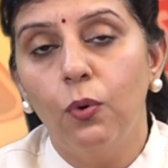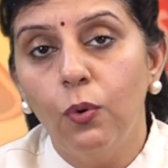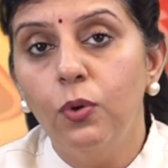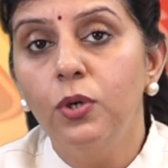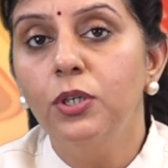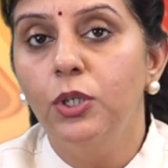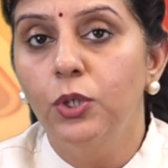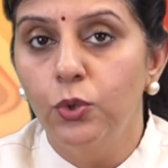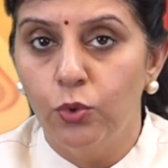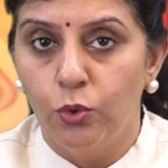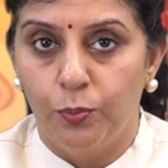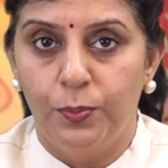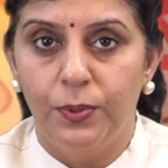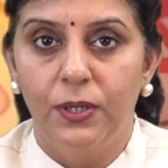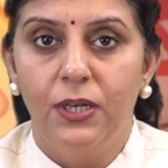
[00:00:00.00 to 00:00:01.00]
own
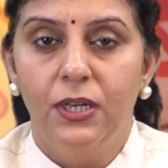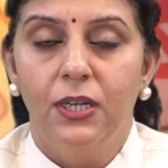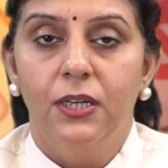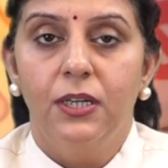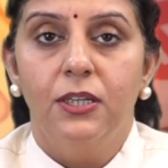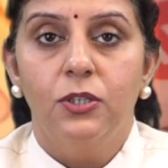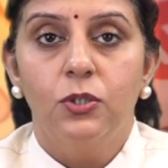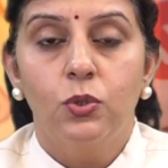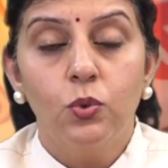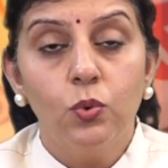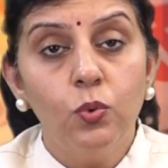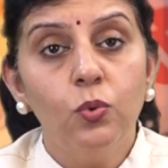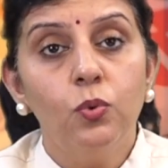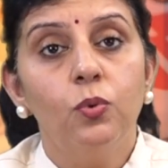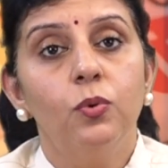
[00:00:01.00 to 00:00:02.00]
group
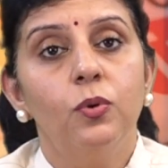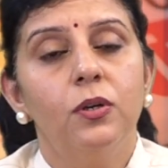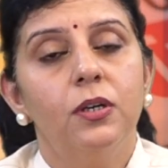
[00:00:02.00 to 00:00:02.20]
to